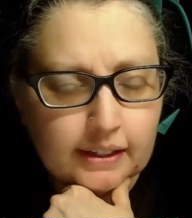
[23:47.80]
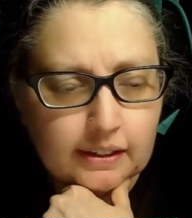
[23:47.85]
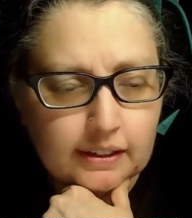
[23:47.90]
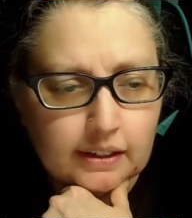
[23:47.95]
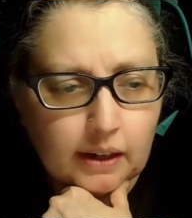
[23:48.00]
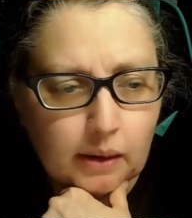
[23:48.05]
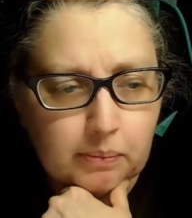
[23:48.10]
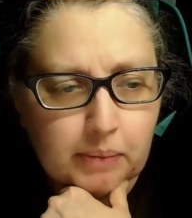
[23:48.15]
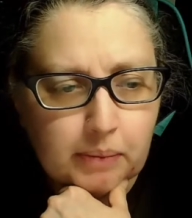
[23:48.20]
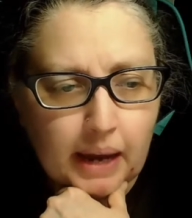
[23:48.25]

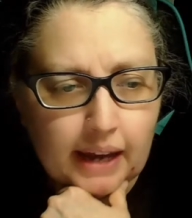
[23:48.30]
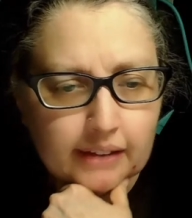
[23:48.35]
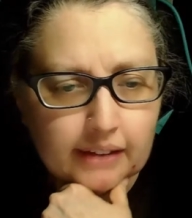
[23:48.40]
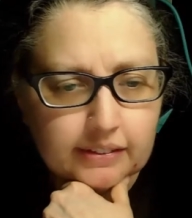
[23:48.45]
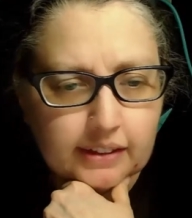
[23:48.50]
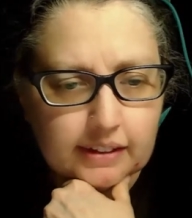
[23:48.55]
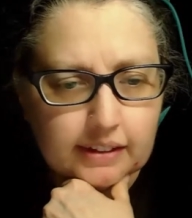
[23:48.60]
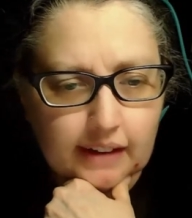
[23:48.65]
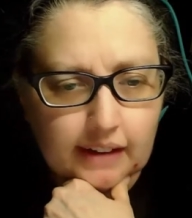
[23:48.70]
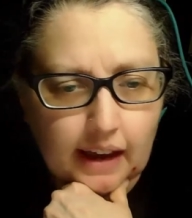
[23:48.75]
about
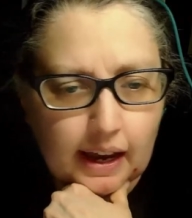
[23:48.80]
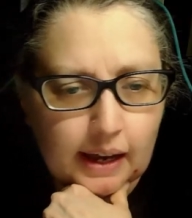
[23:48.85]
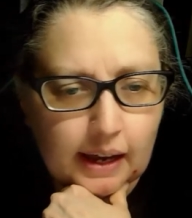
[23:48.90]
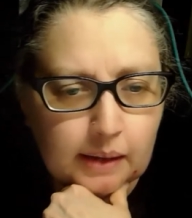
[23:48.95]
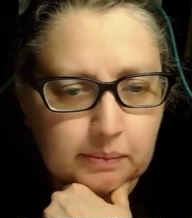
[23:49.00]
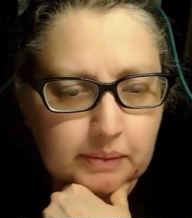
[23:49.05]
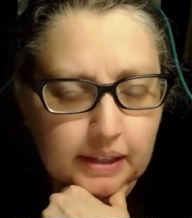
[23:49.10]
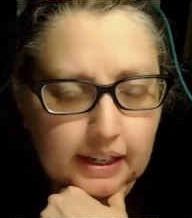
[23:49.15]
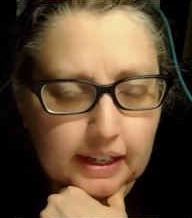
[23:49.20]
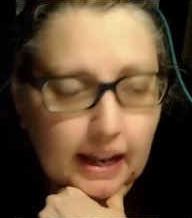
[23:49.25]
the
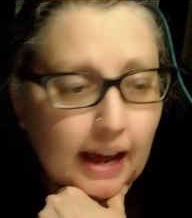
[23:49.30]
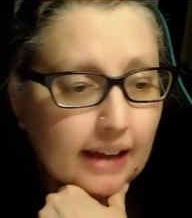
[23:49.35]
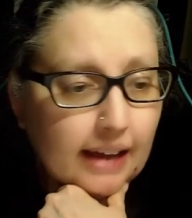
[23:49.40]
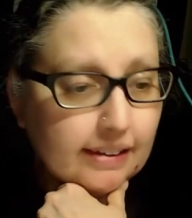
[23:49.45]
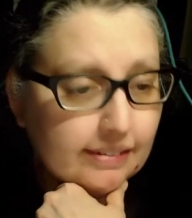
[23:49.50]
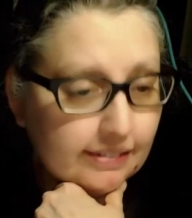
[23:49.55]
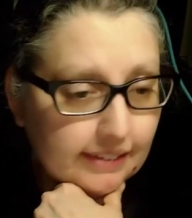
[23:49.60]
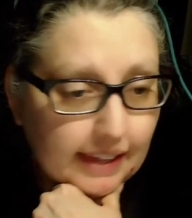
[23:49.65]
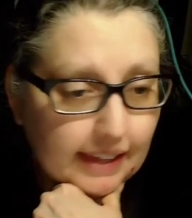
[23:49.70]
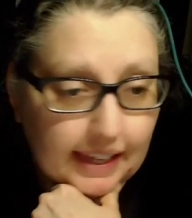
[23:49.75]
time that I
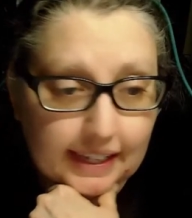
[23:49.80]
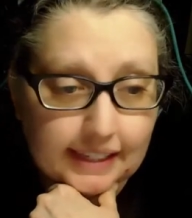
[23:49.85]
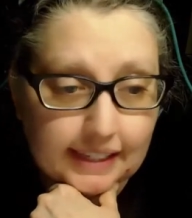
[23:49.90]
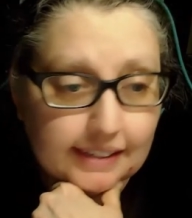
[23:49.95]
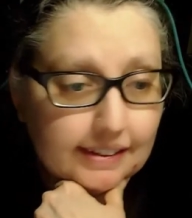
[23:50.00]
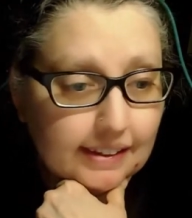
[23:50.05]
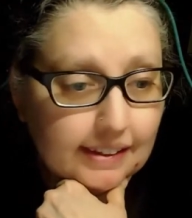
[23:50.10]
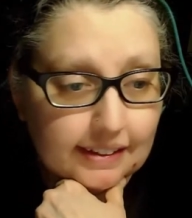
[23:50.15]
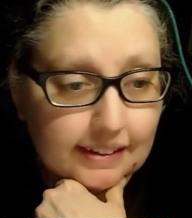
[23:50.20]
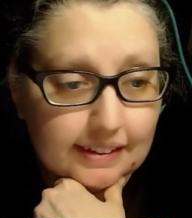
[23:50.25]
think
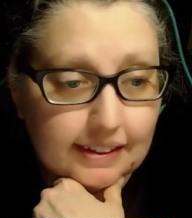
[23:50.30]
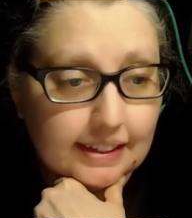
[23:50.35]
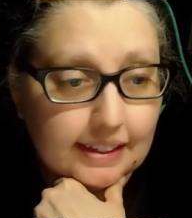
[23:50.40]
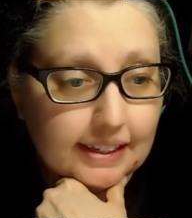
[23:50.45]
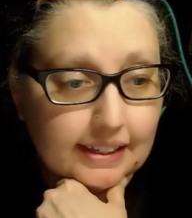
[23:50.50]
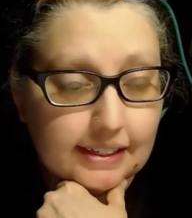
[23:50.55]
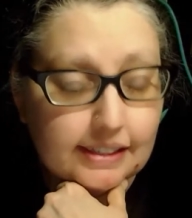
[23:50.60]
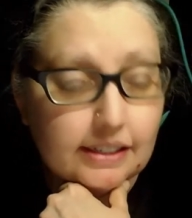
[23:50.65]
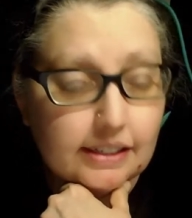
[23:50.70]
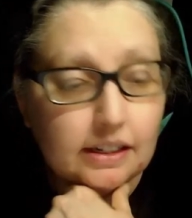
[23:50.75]
that
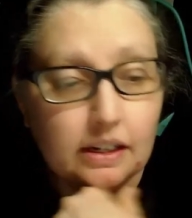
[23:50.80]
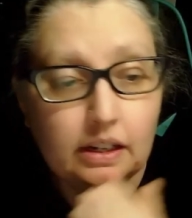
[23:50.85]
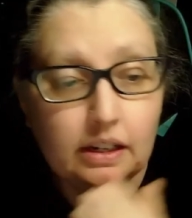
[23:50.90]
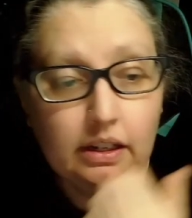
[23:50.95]
the